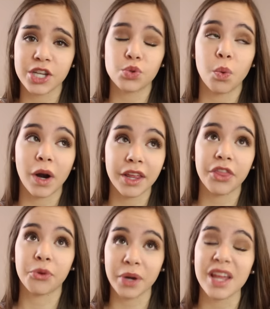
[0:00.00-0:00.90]
hit
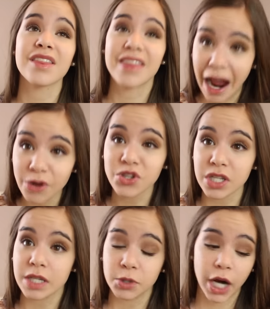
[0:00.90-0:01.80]

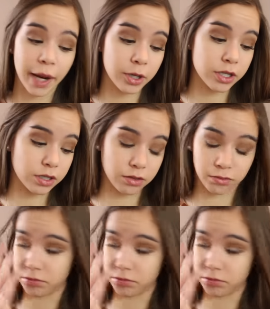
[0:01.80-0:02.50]
23,000 subscribers.